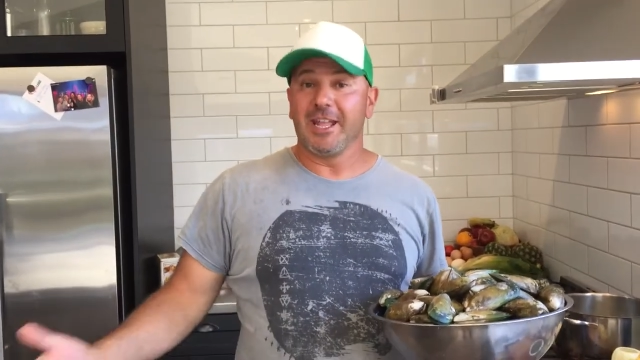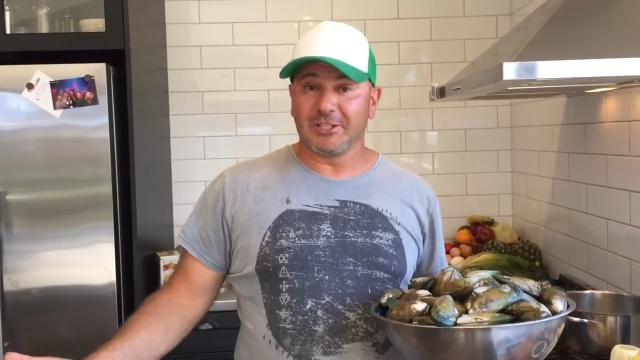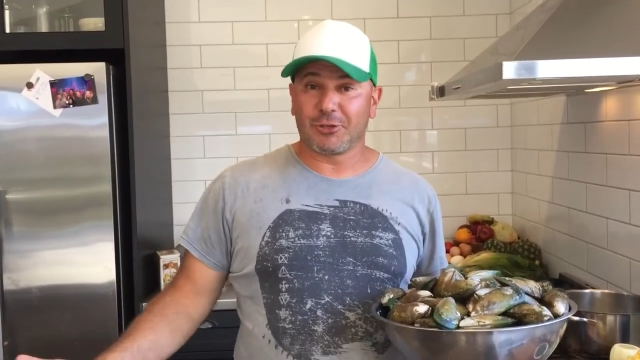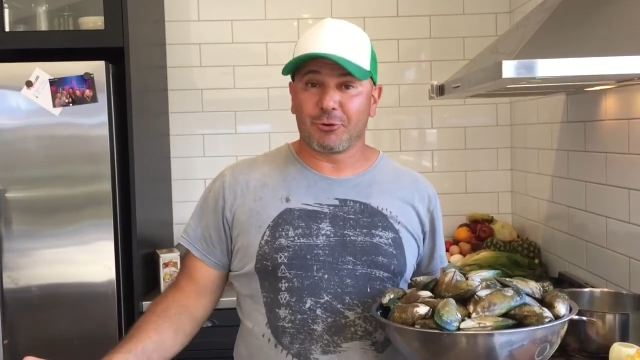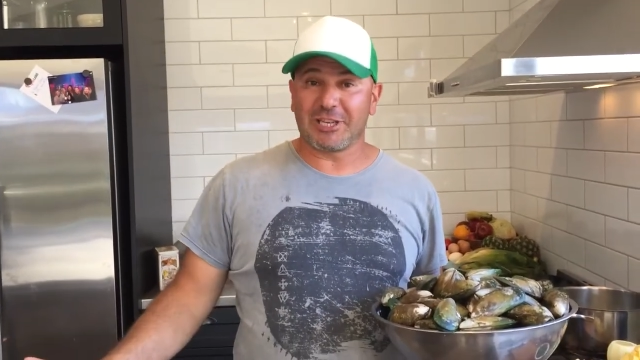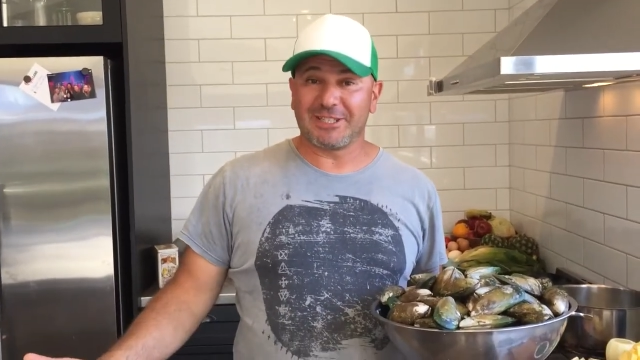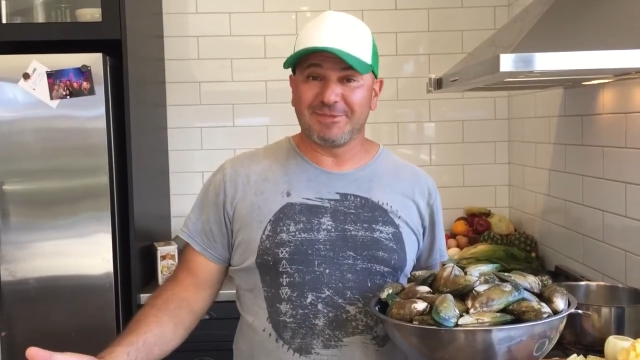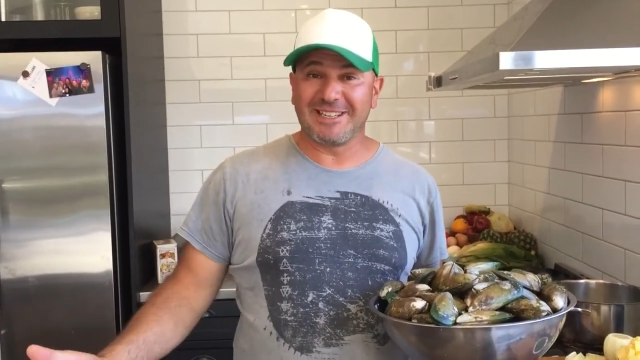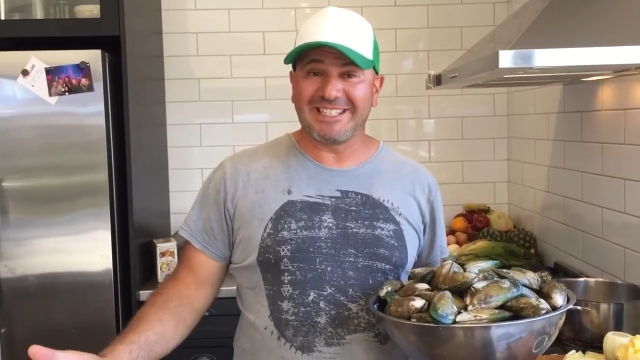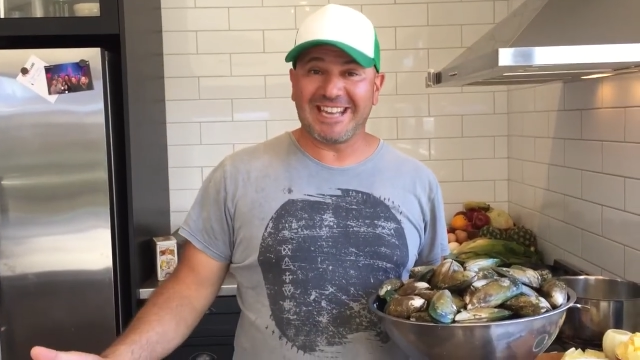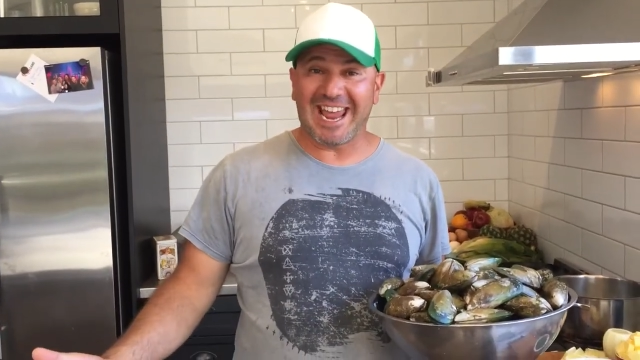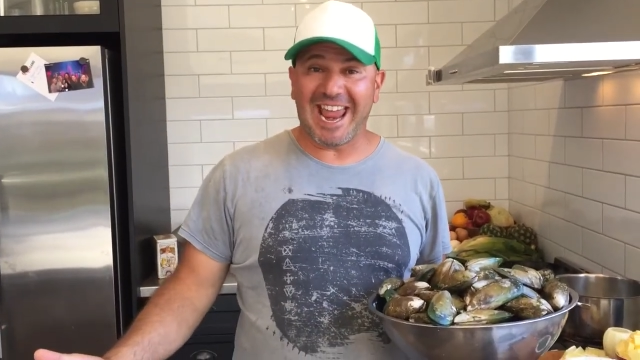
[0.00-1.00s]
It's
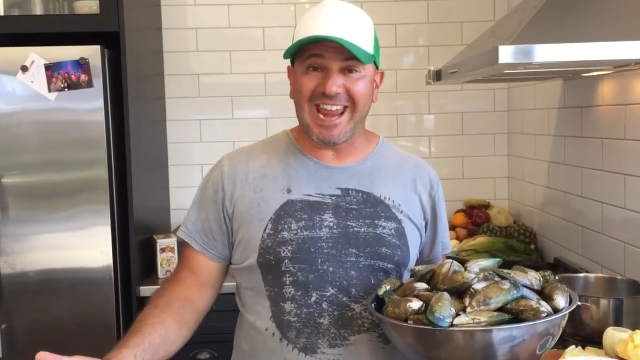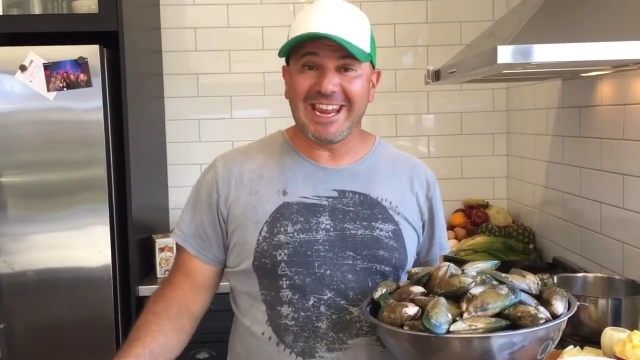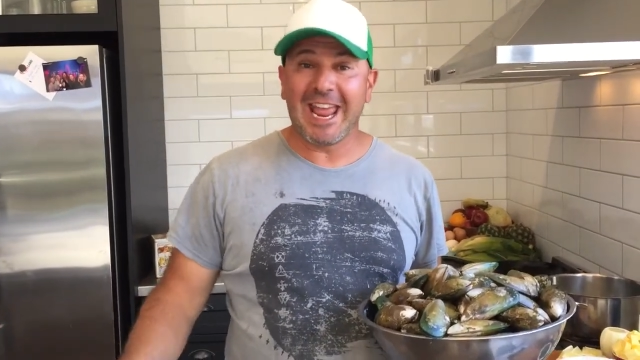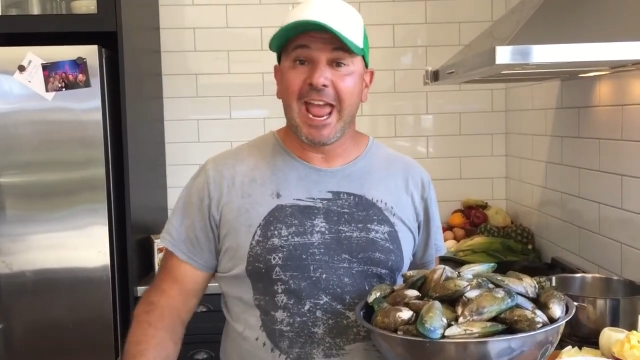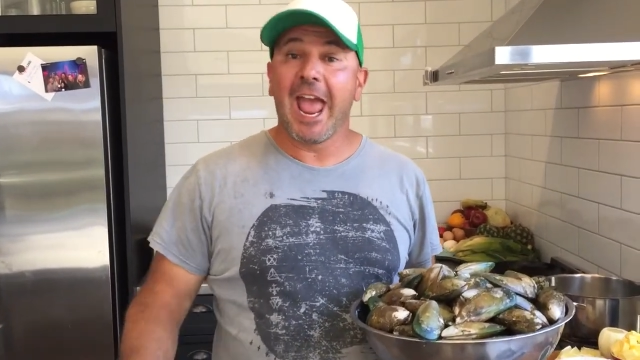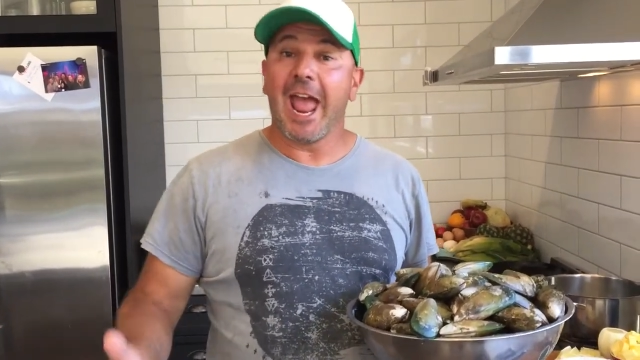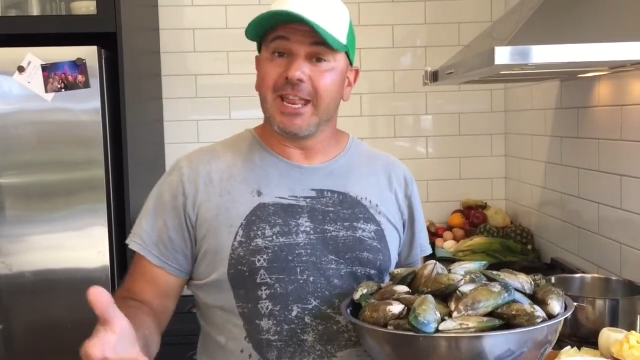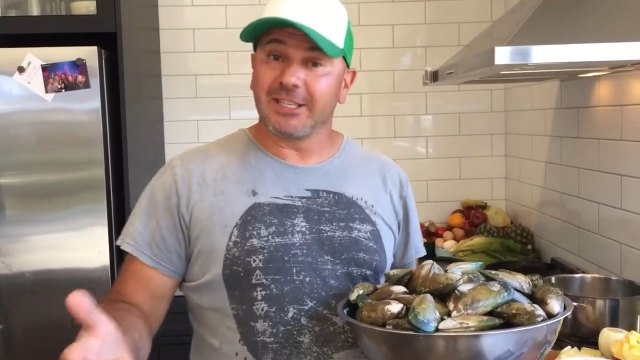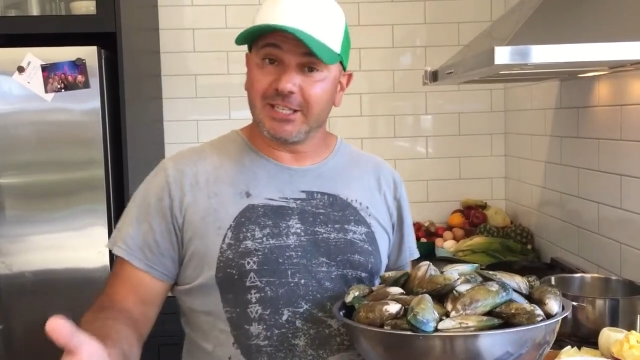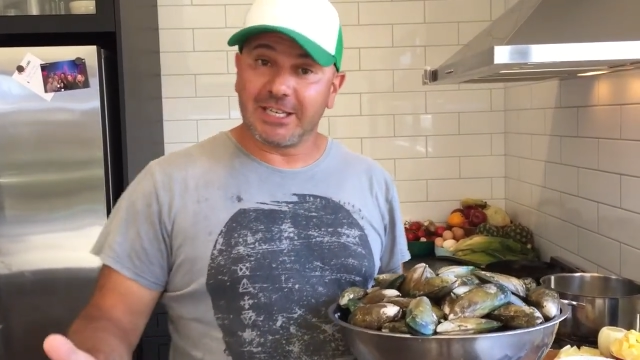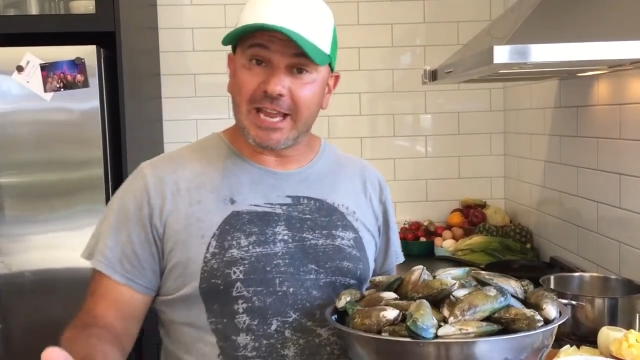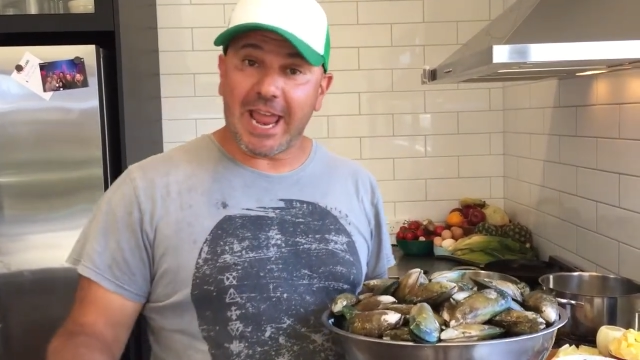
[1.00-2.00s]
Christmas Day,
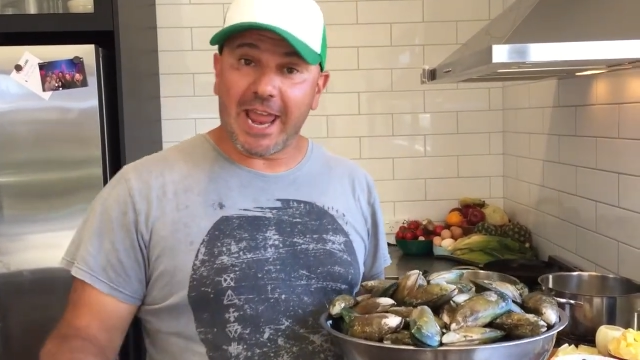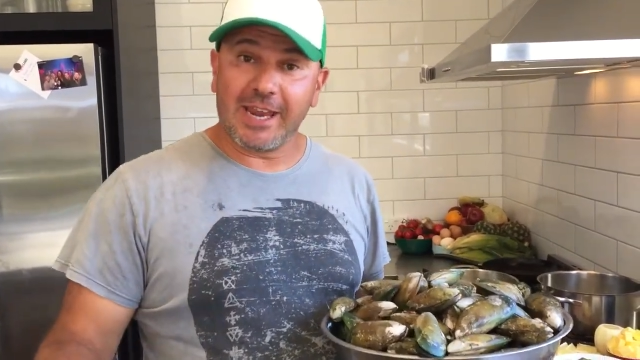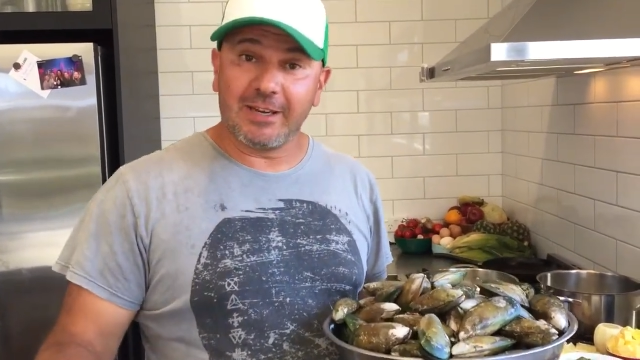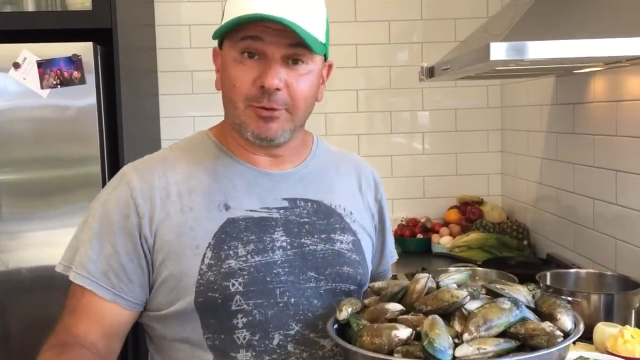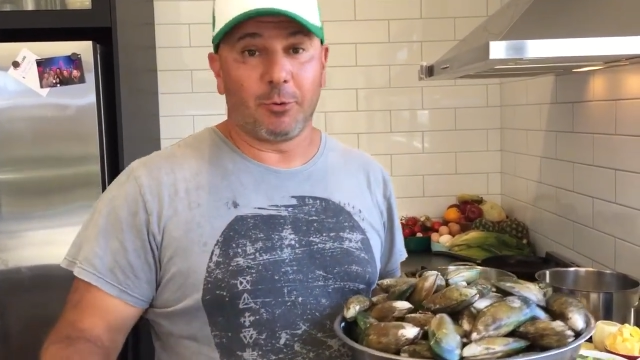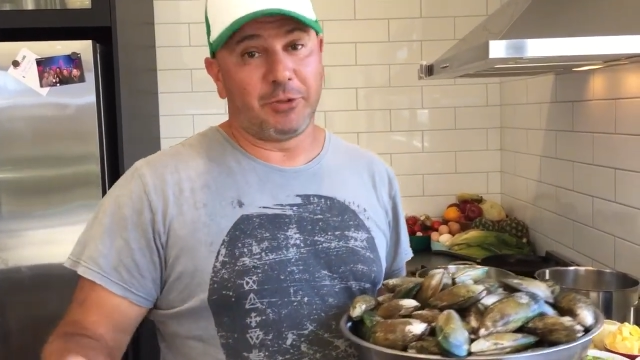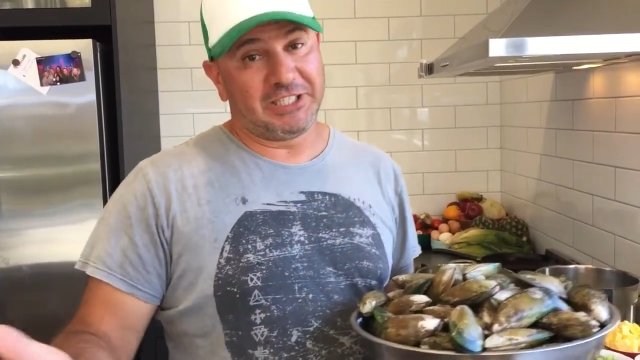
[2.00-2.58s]
and today,